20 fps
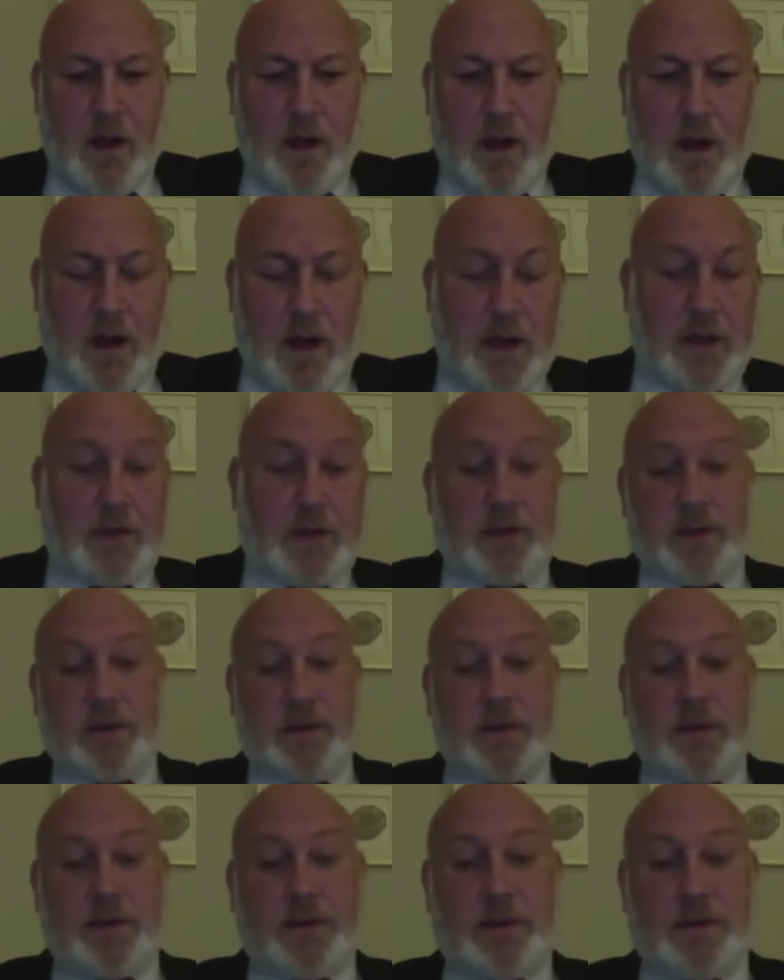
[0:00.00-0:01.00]
And
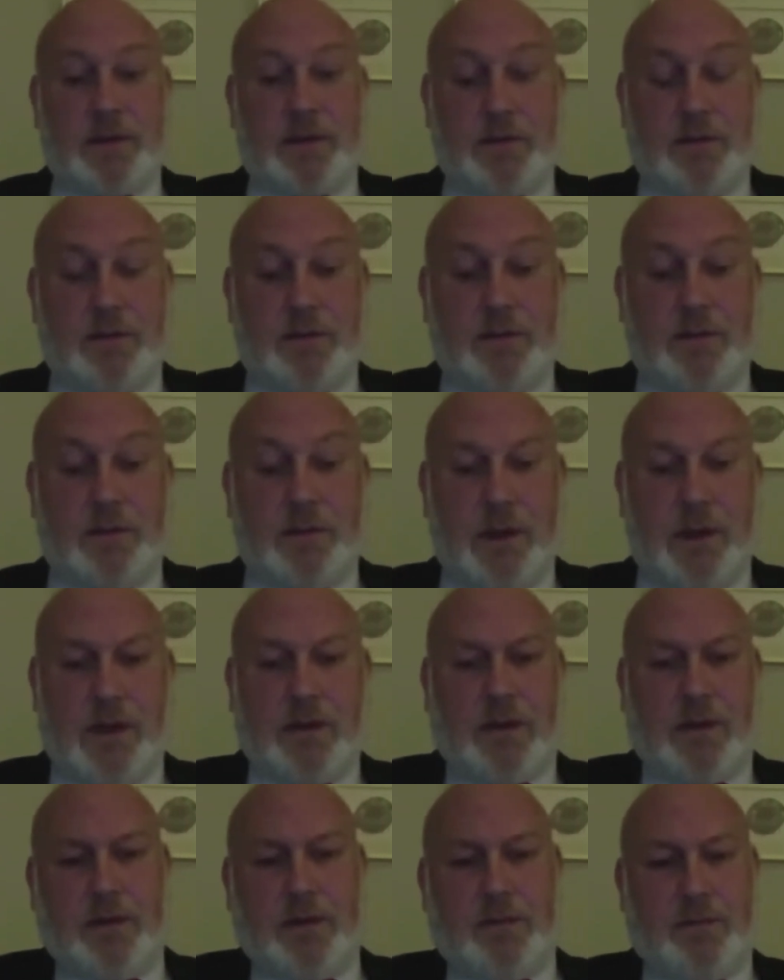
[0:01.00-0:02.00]
he's sort
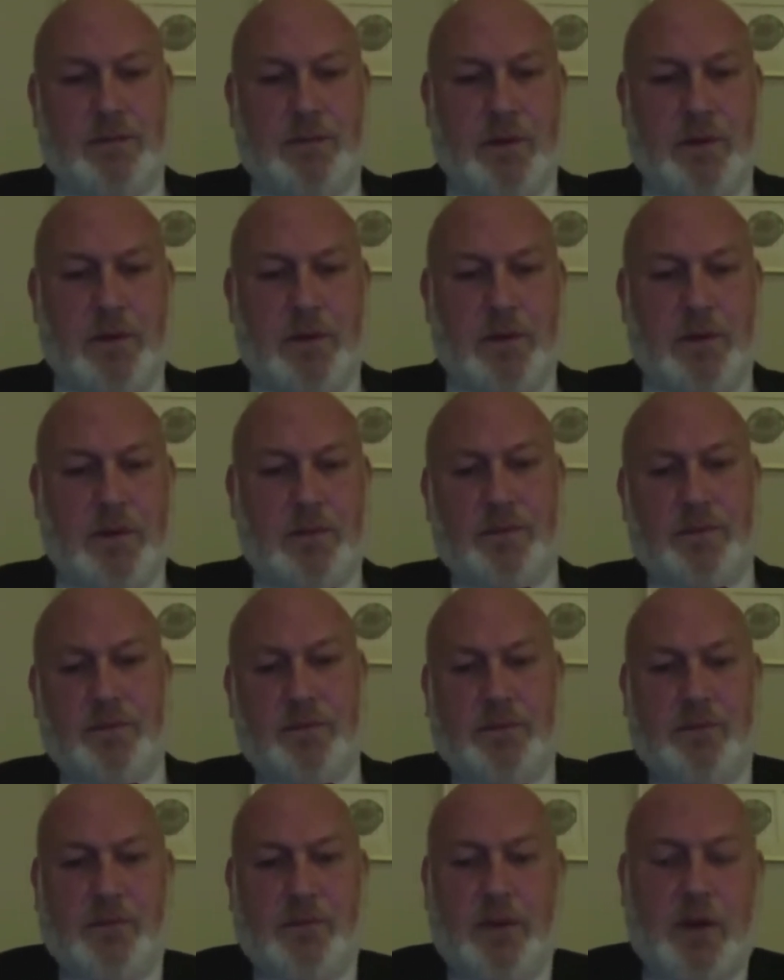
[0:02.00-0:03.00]
of, you know,
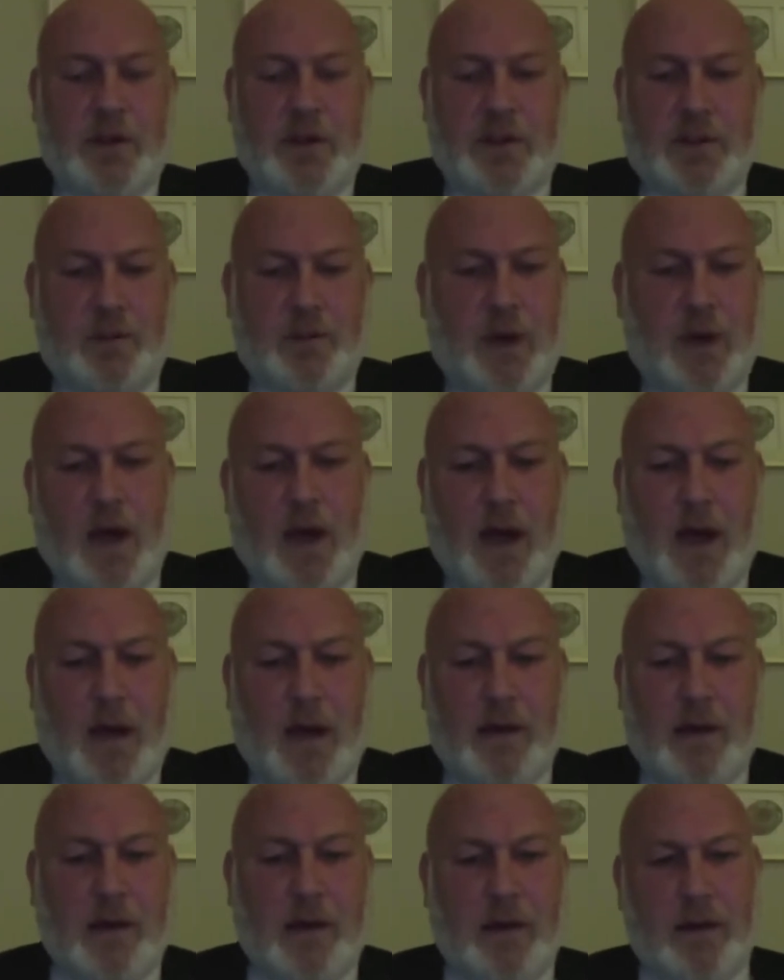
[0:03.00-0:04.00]
nursing one
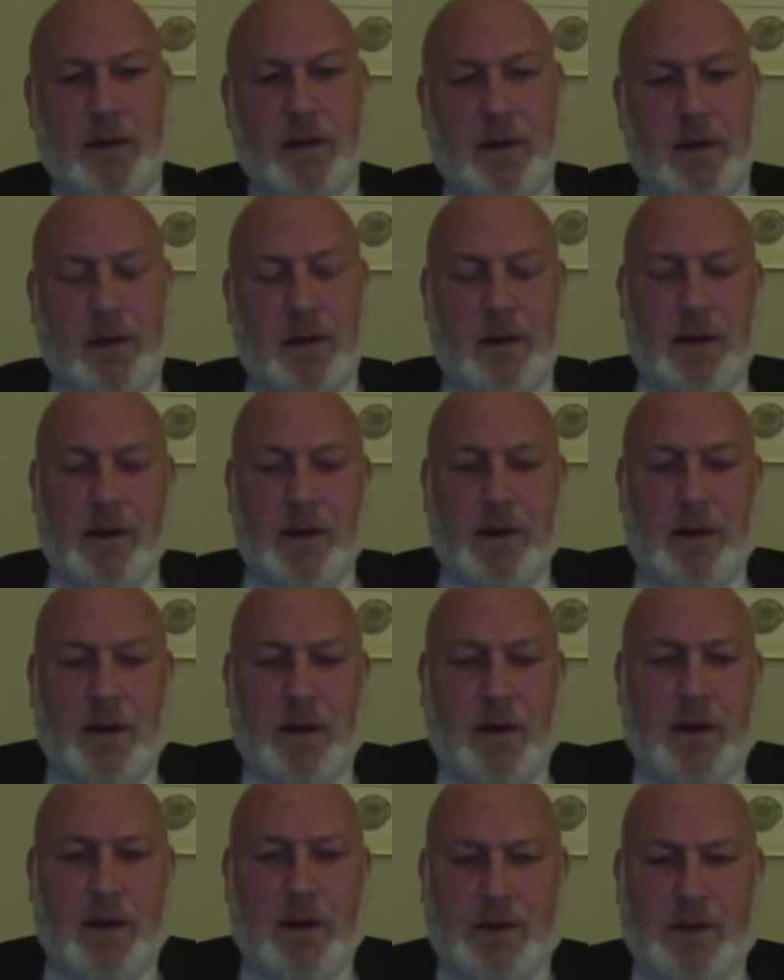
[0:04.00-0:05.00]
hand.
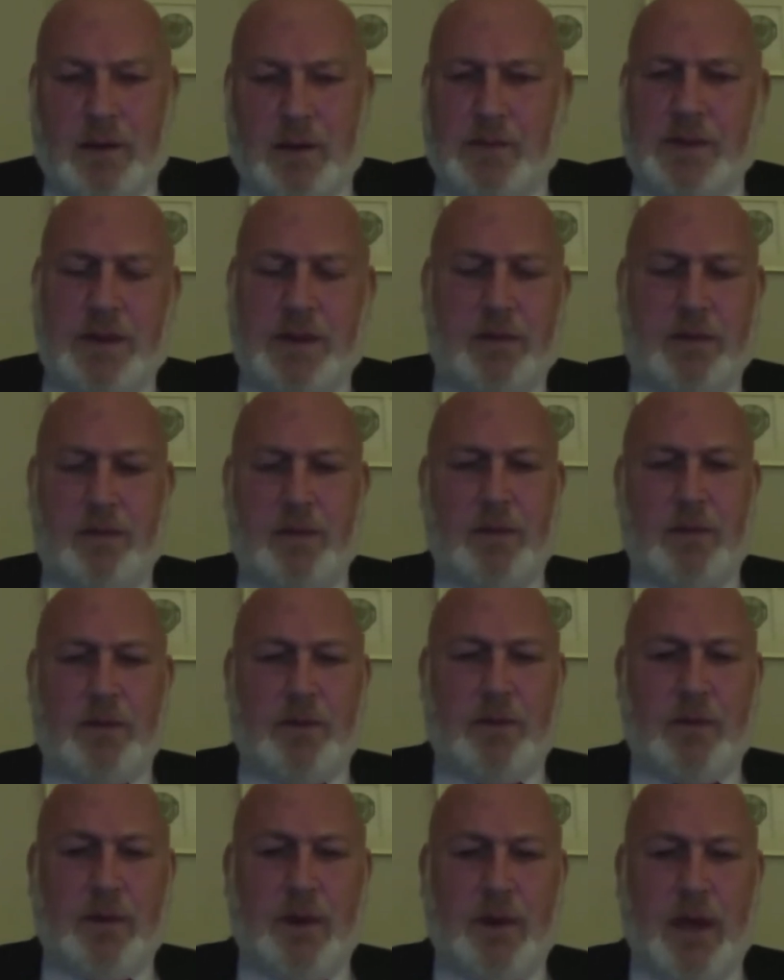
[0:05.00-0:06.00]
So I'm saying, well,
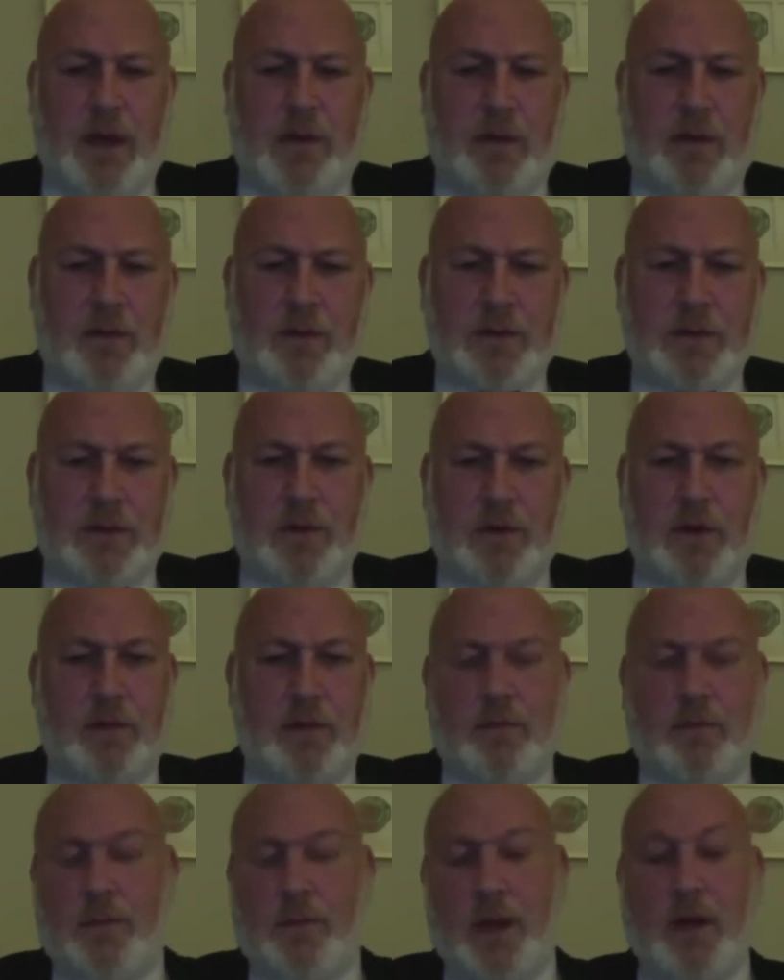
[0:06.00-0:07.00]
hey, what's going
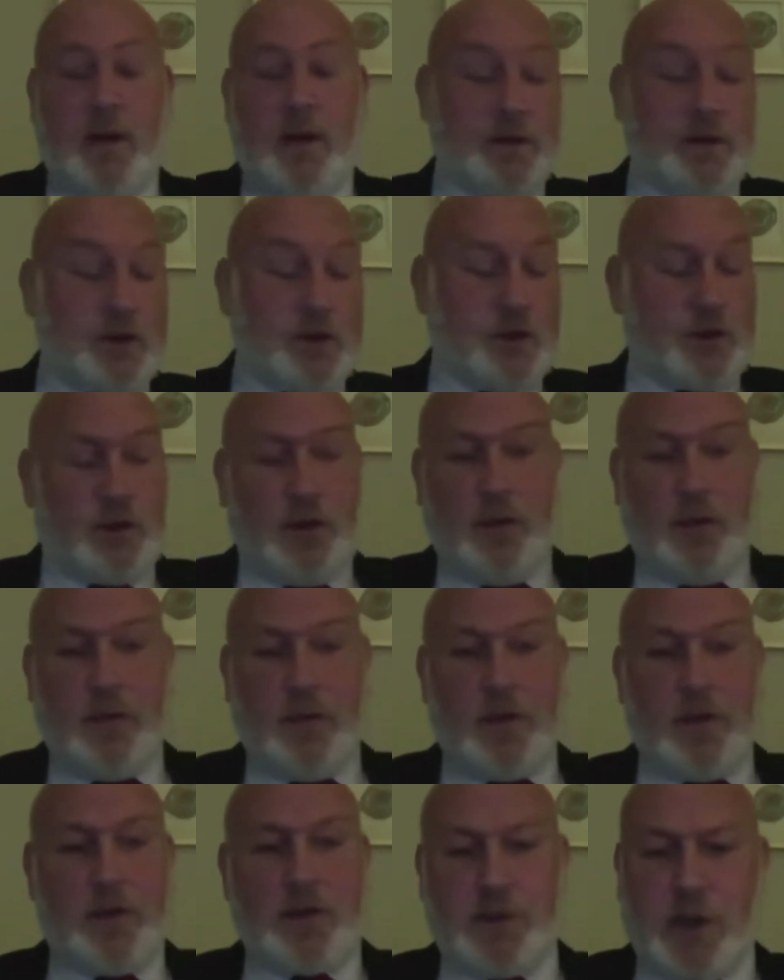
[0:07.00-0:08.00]
on? But and it's screaming
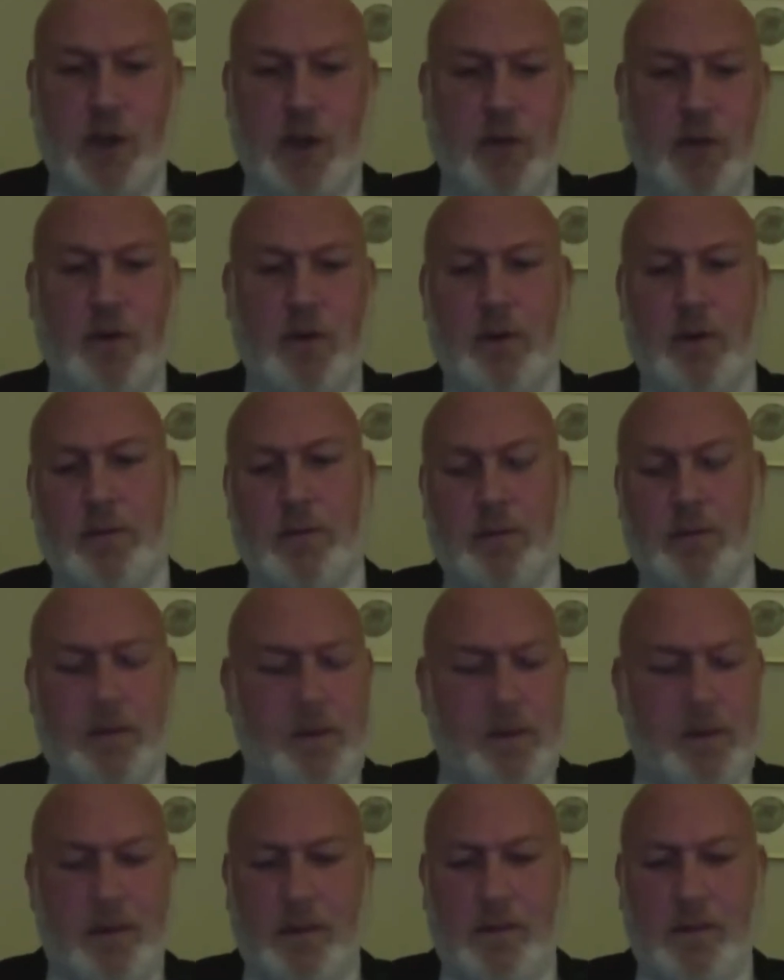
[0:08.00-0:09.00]
and shouting,
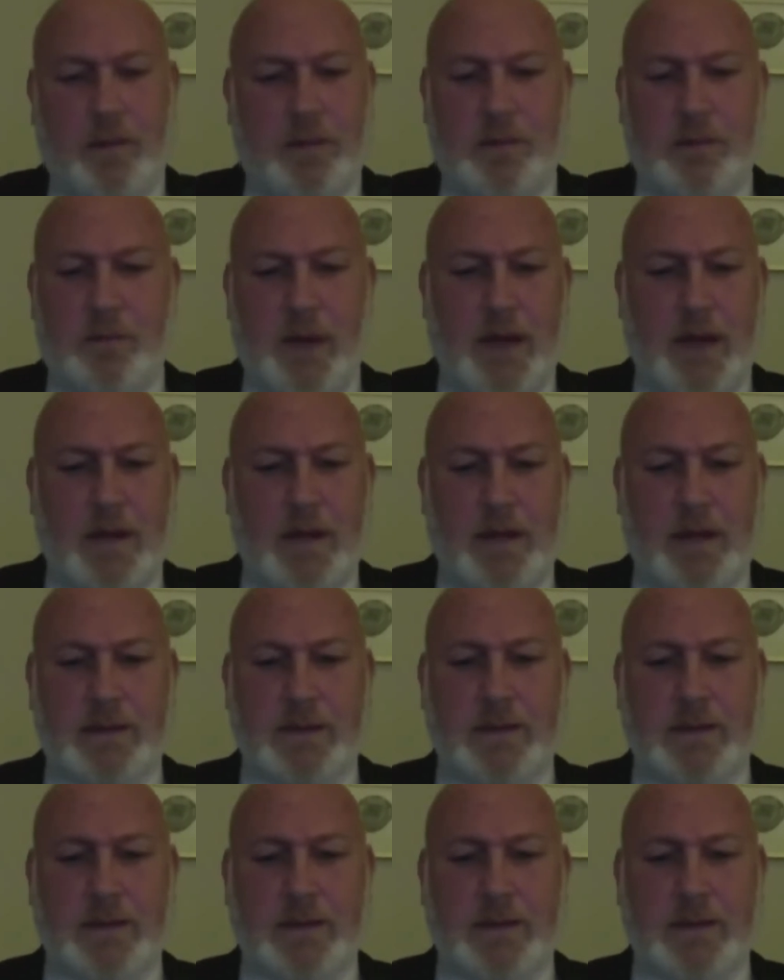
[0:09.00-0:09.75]
it's madness.